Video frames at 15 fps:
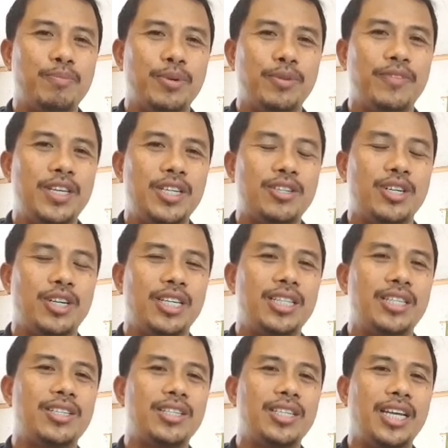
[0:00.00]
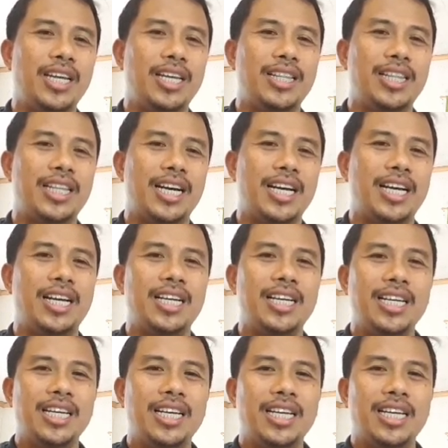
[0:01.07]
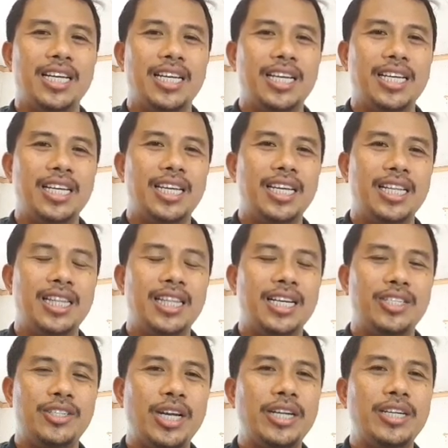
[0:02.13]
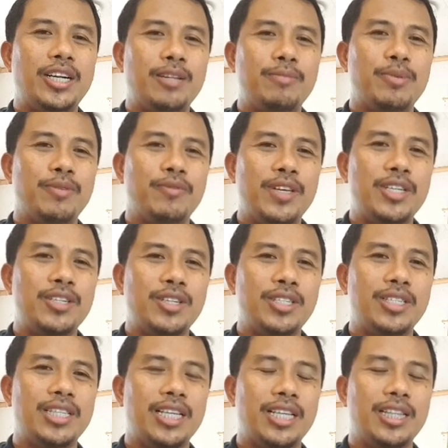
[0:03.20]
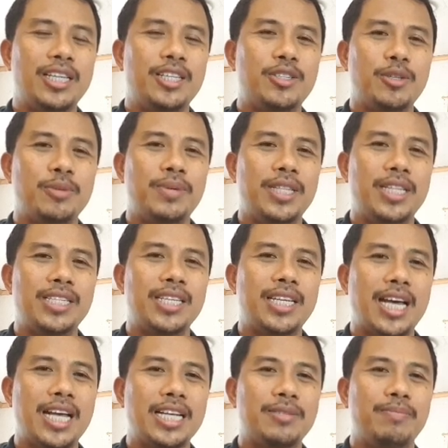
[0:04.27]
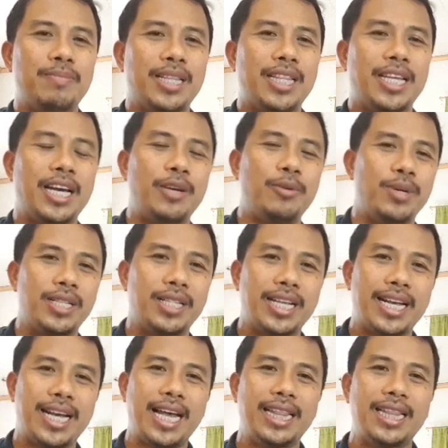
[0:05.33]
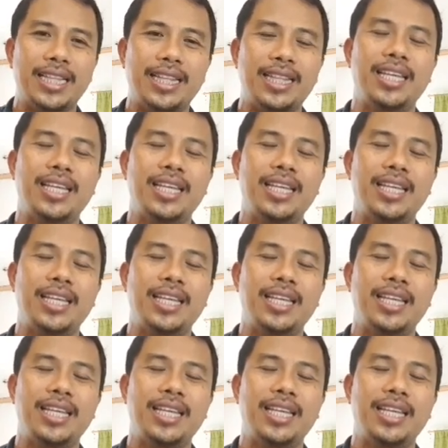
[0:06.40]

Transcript: provisions in the general provisions that needs to be discussed, but I will cut